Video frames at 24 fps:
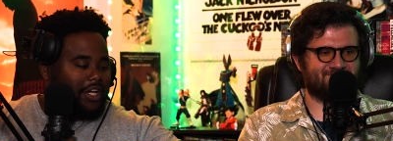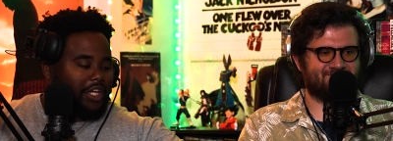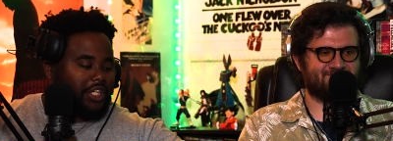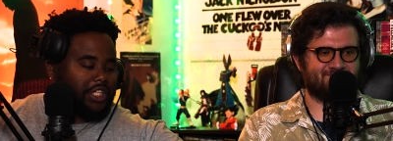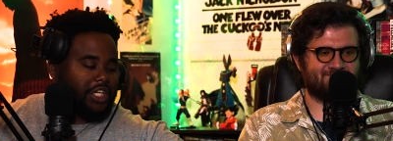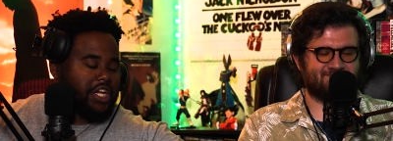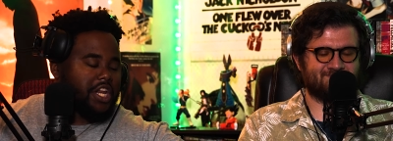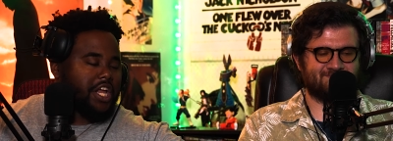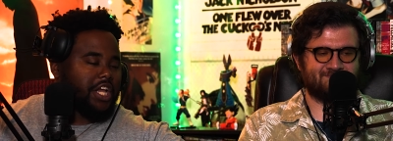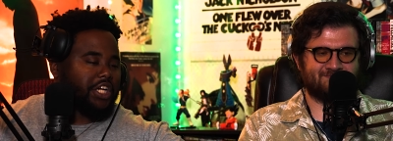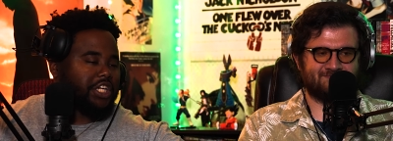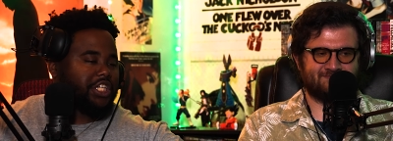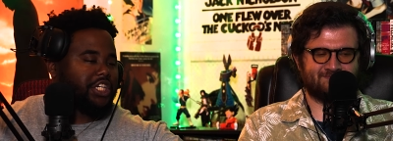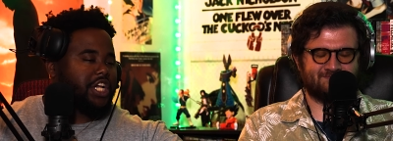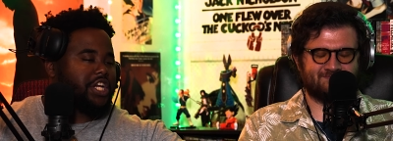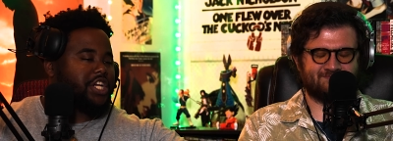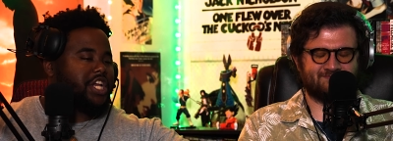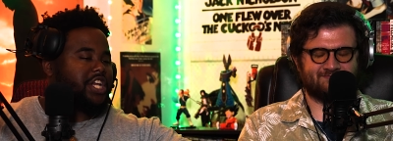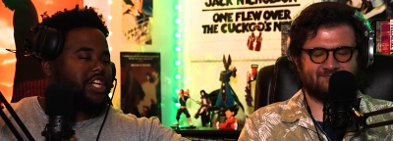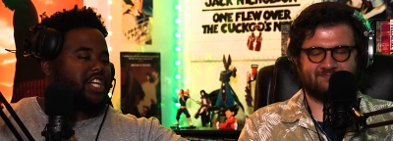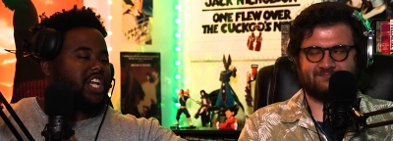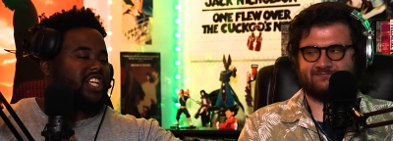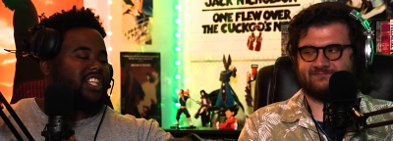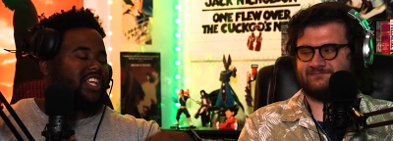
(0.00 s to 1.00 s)
Speaker 1: She did. not She,
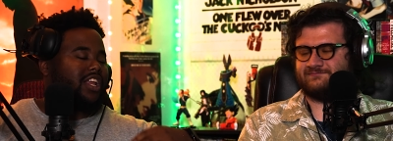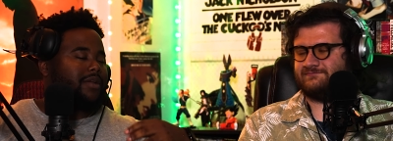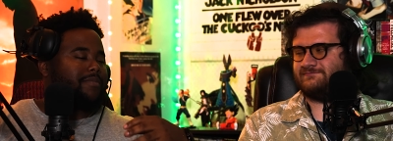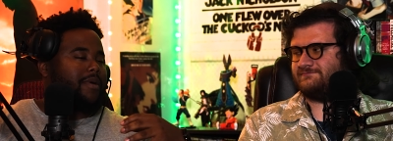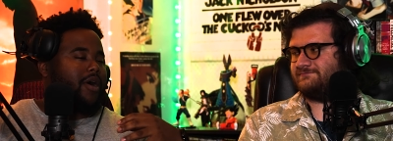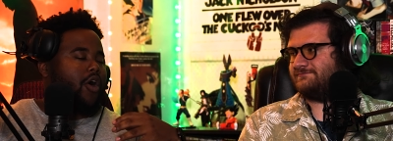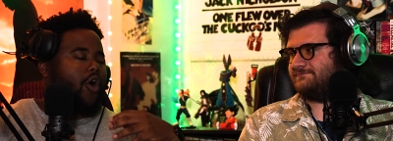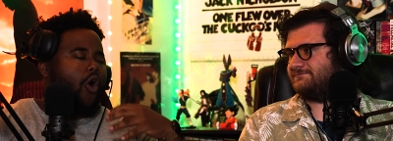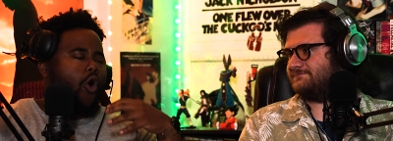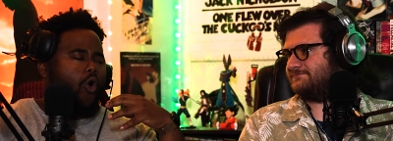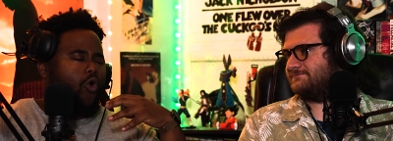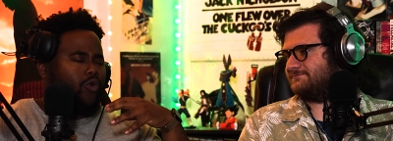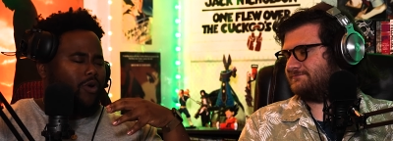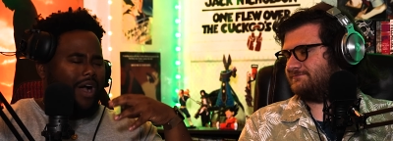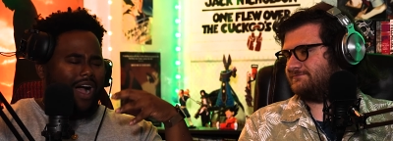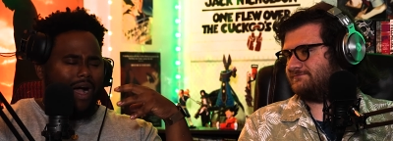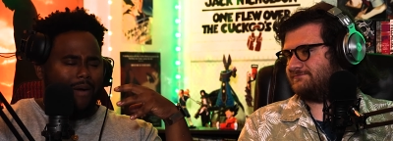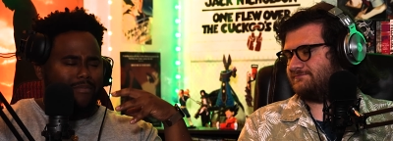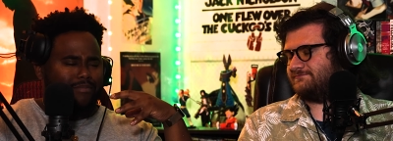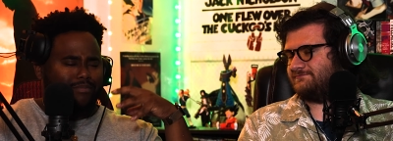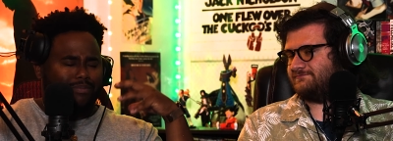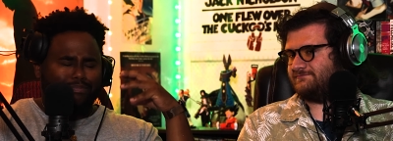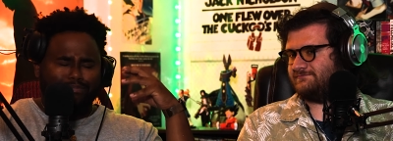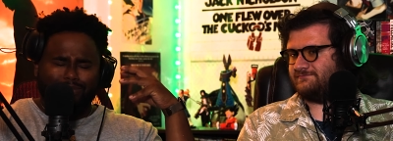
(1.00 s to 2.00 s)
she, she thinking about oh,
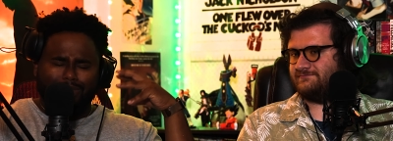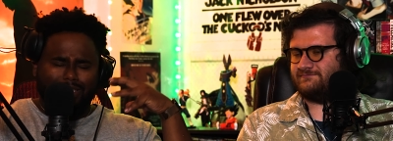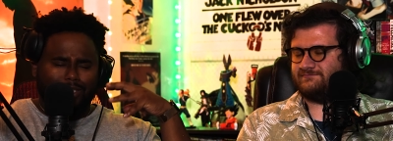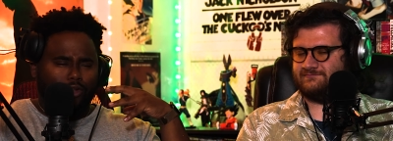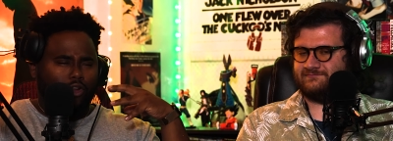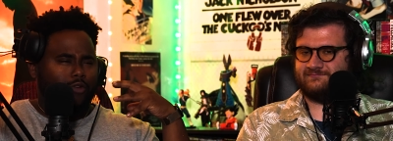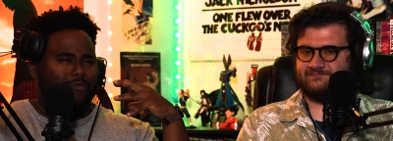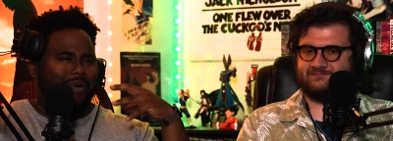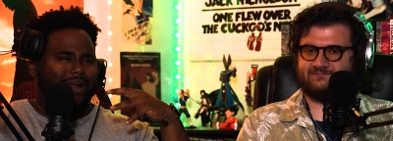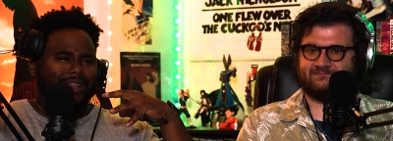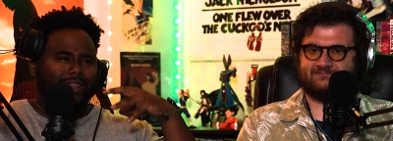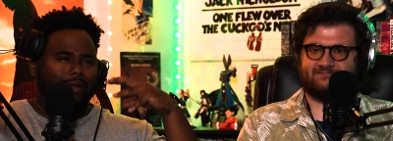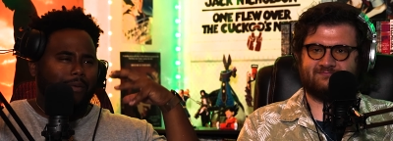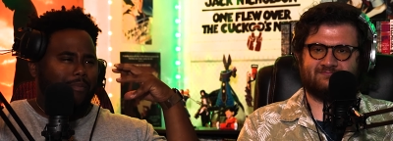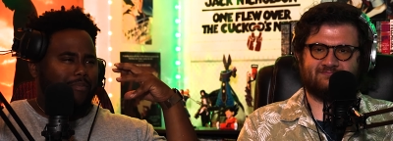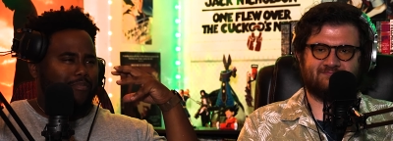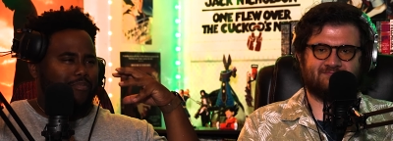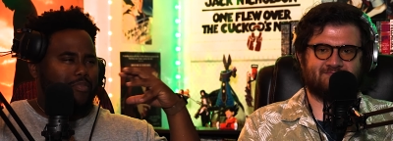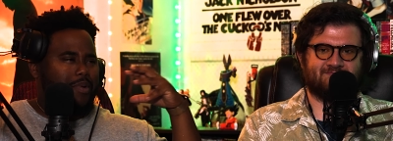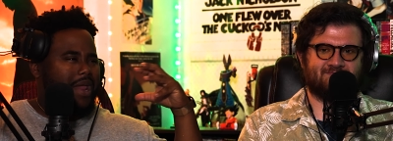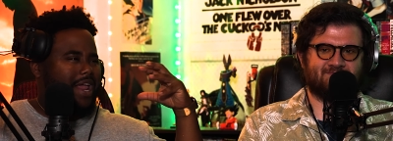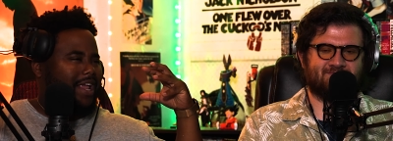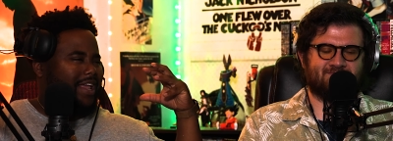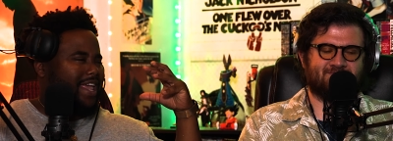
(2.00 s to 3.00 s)
I'm the story about to
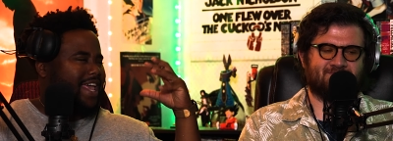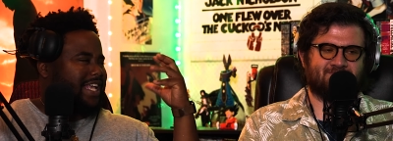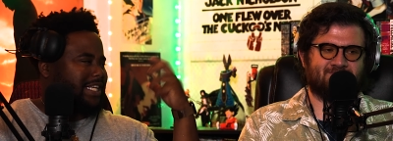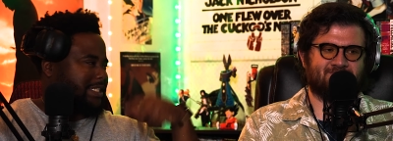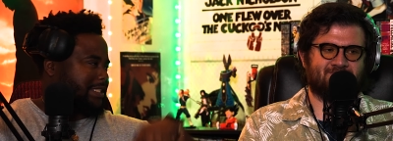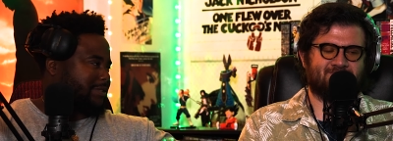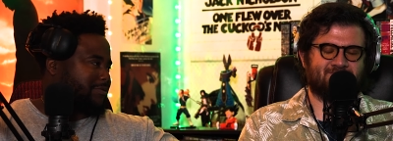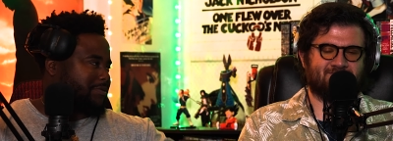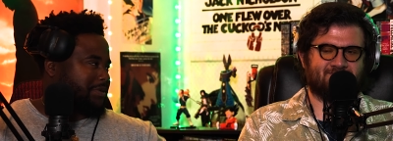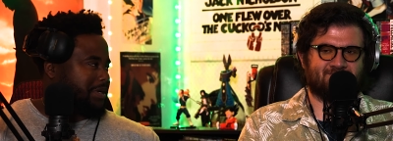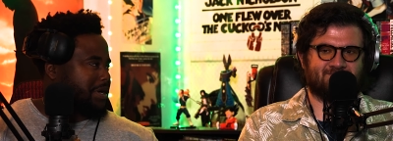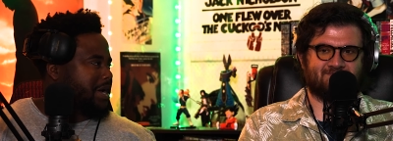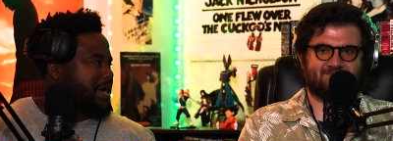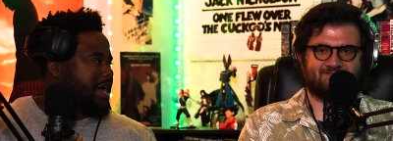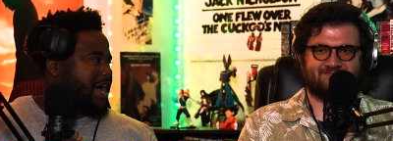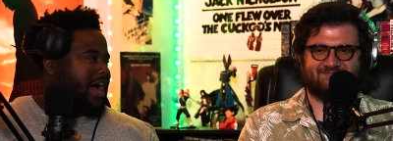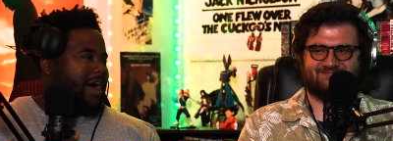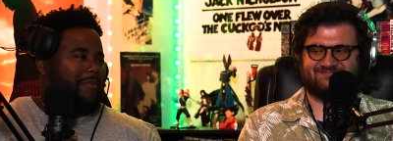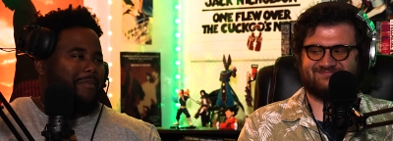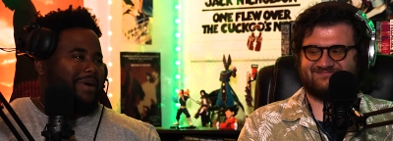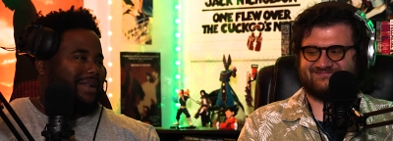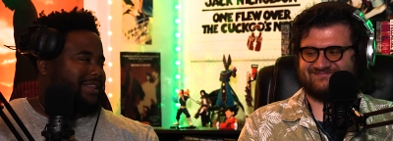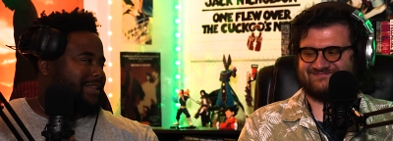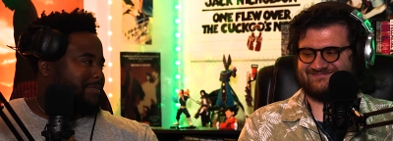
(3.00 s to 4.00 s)
break history.
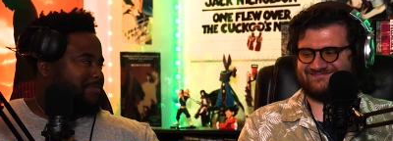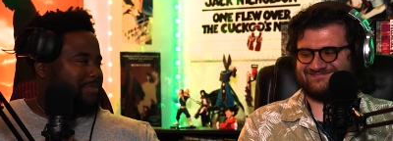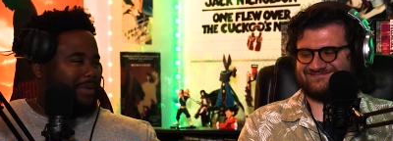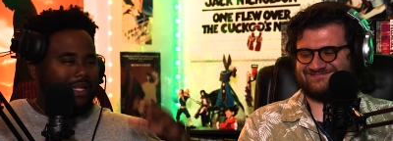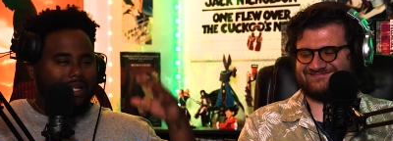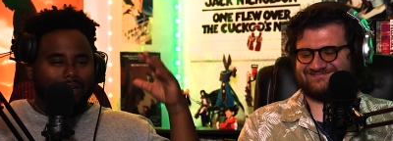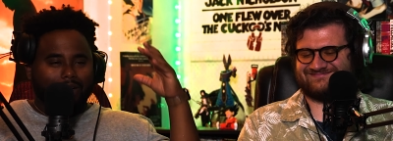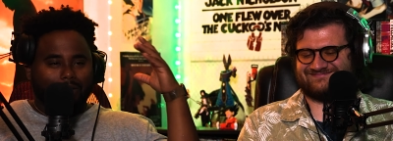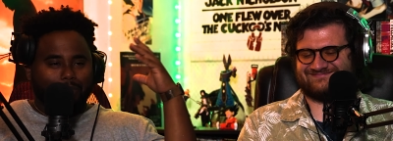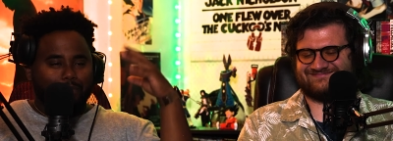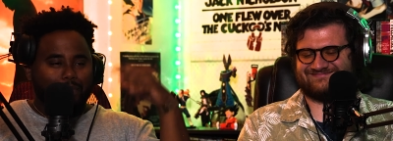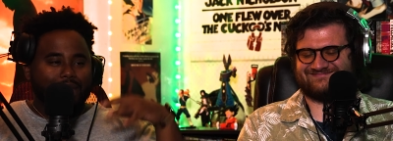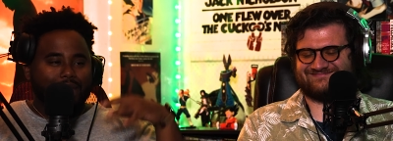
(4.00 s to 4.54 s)
I'm about to be the